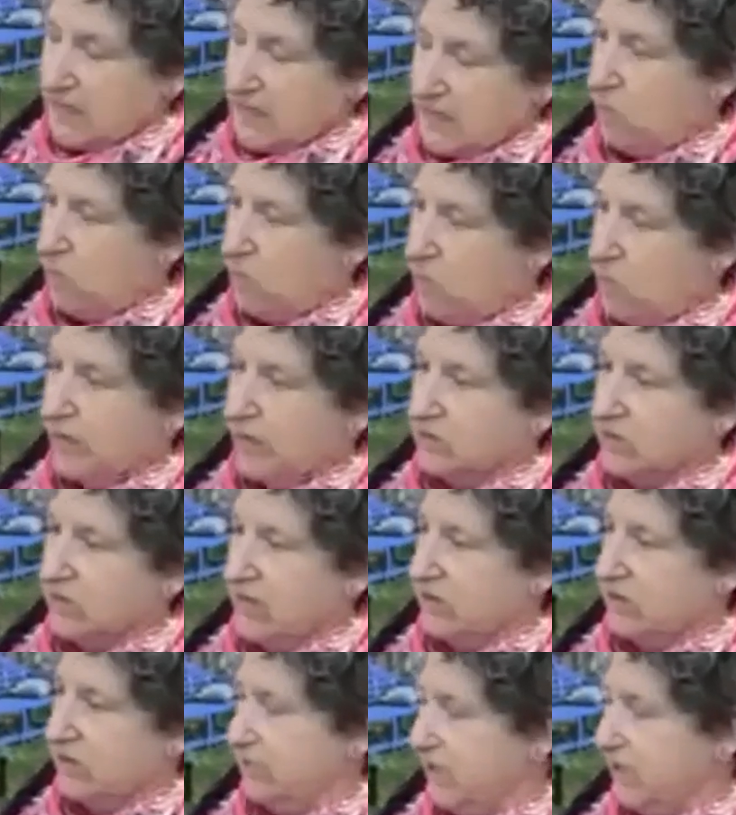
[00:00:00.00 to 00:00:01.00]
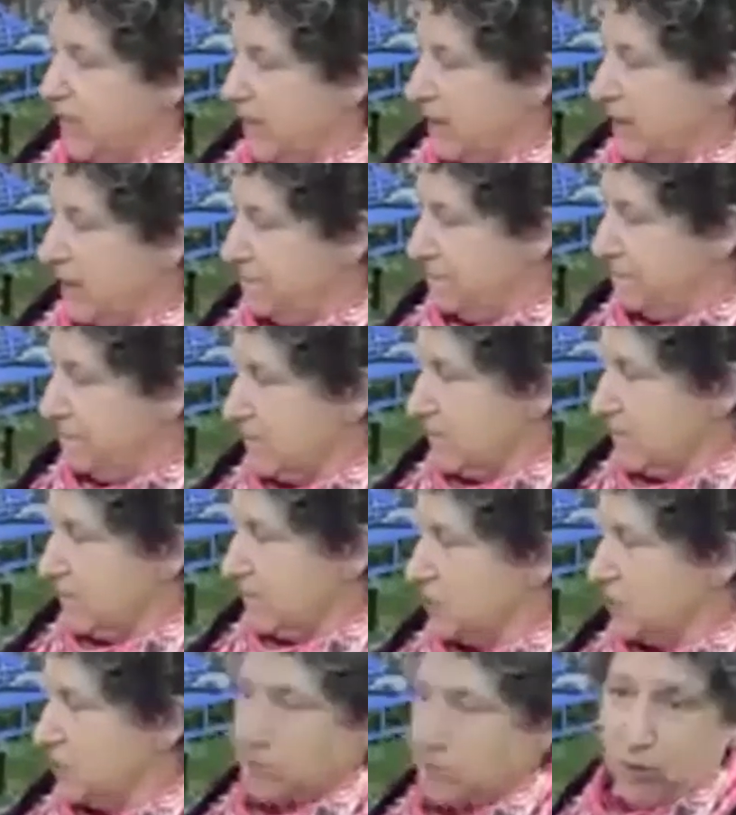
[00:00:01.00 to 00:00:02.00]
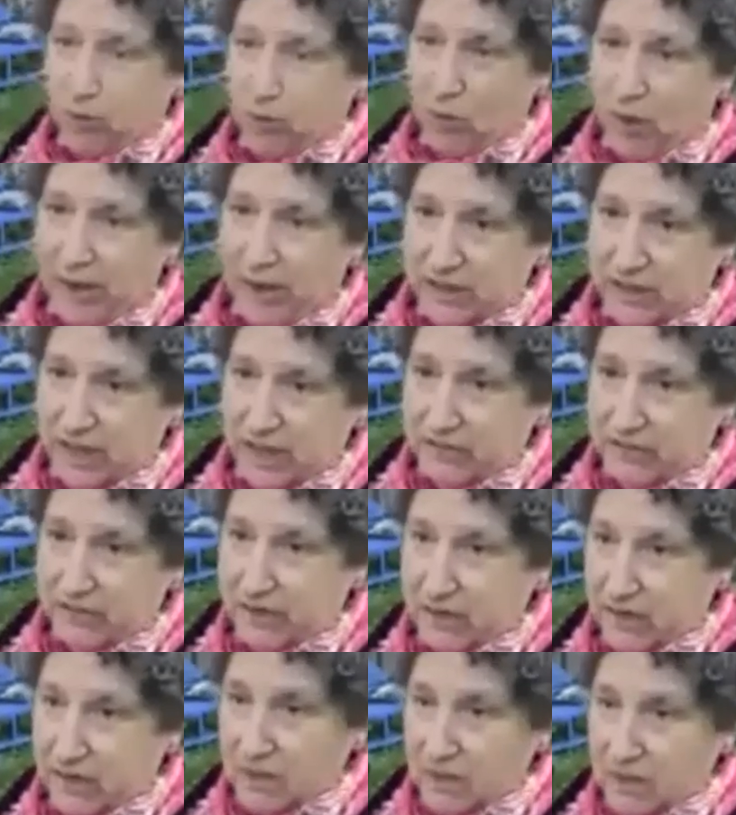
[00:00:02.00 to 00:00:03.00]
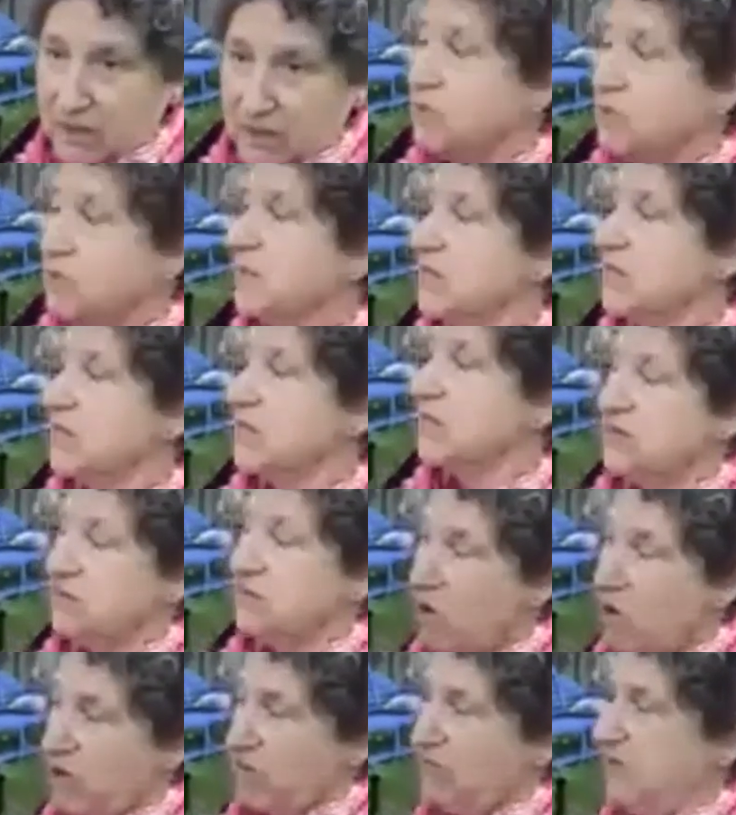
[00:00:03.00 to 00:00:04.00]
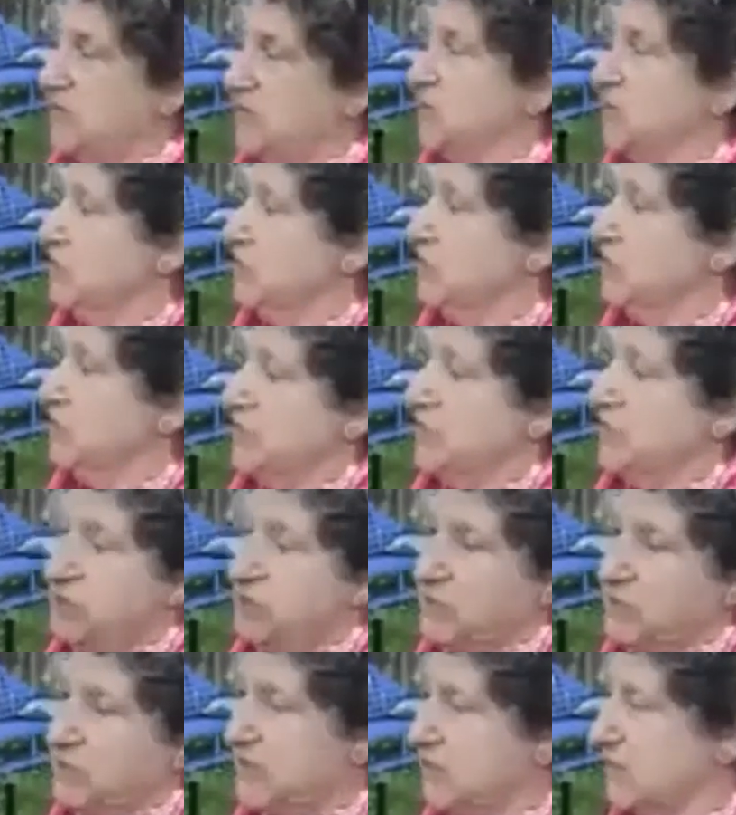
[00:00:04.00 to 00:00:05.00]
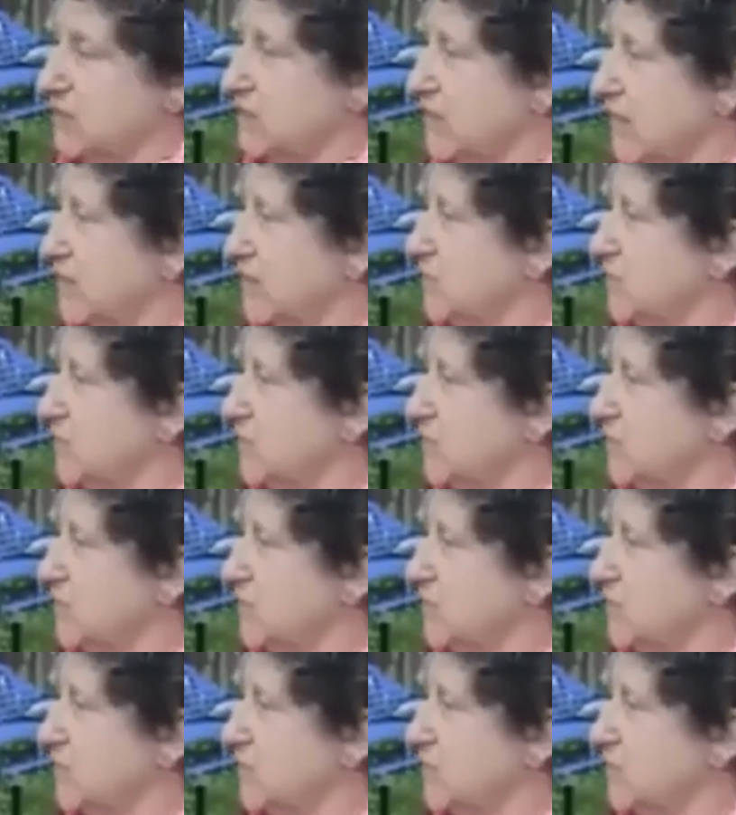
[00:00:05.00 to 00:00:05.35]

a wildlife um, to support wildlife it's because we have water features, we don't use pesticides, we